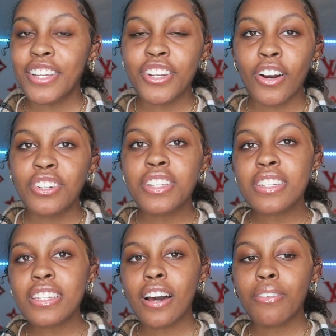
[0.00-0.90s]
you know,
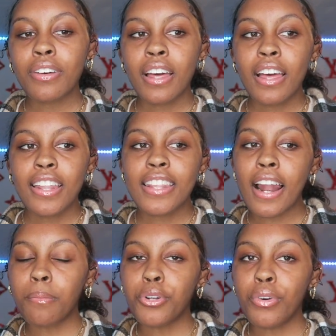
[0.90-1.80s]
just stuff
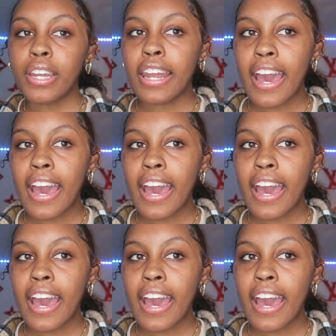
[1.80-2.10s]
that I'm doing